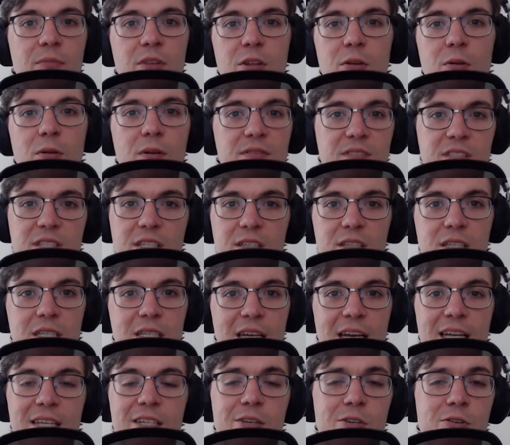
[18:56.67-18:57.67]
the
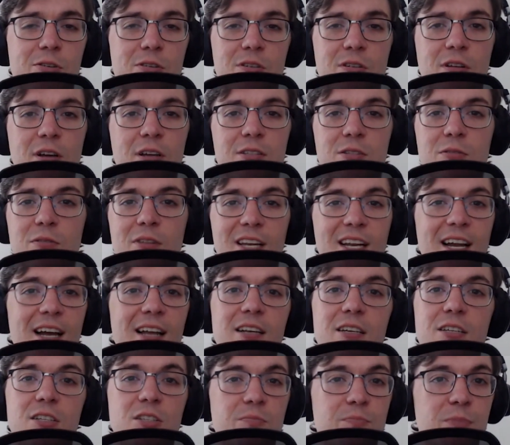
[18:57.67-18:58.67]
UFC antitrust lawsuit that
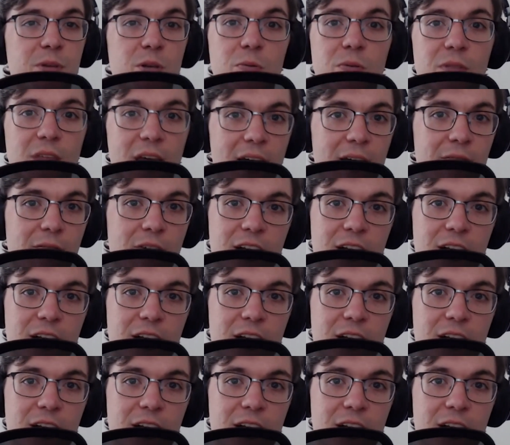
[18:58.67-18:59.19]
kind of dispute that,